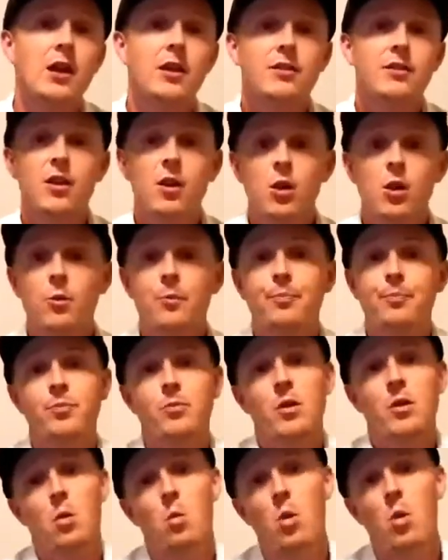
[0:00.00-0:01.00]

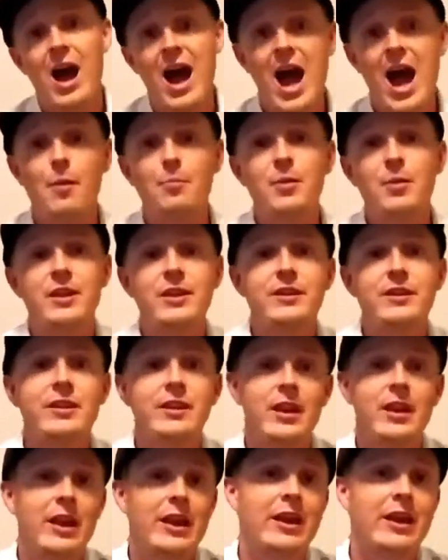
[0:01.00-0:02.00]
So what happened
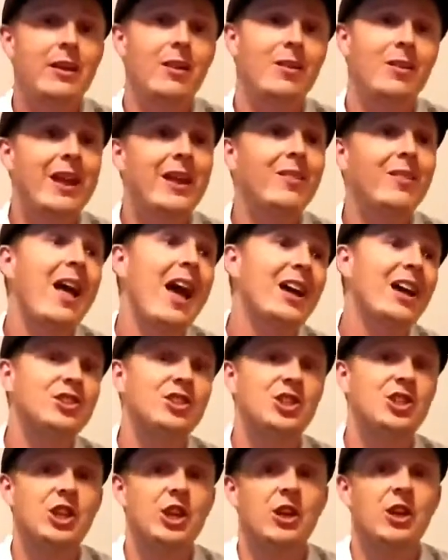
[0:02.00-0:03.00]
in late
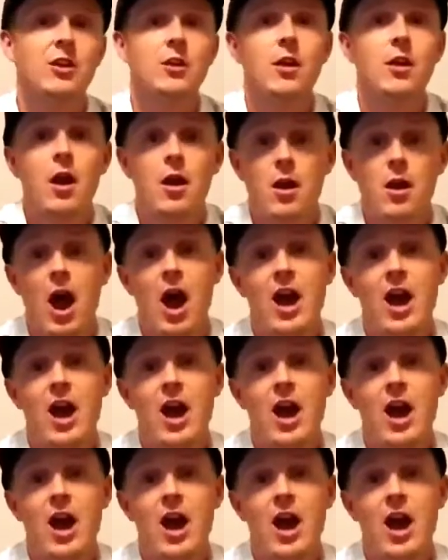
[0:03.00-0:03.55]
last year,